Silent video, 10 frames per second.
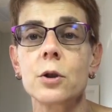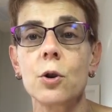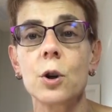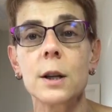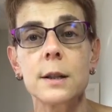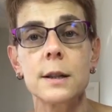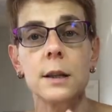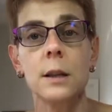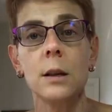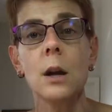so you can
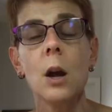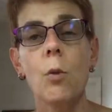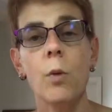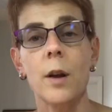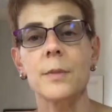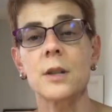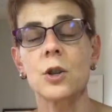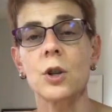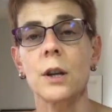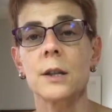see what I'm
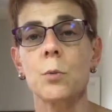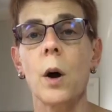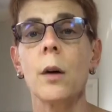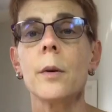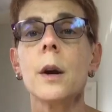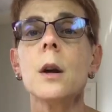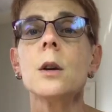stitching as well.